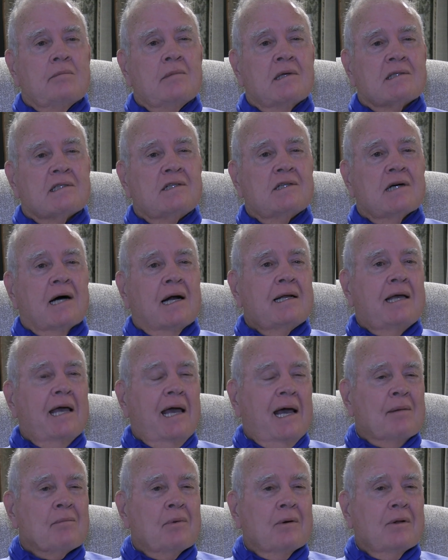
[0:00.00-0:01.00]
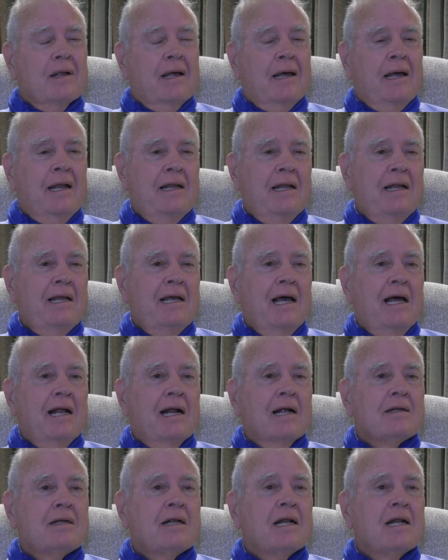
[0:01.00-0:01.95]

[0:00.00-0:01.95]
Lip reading: Mr. John Campbell, and then he had a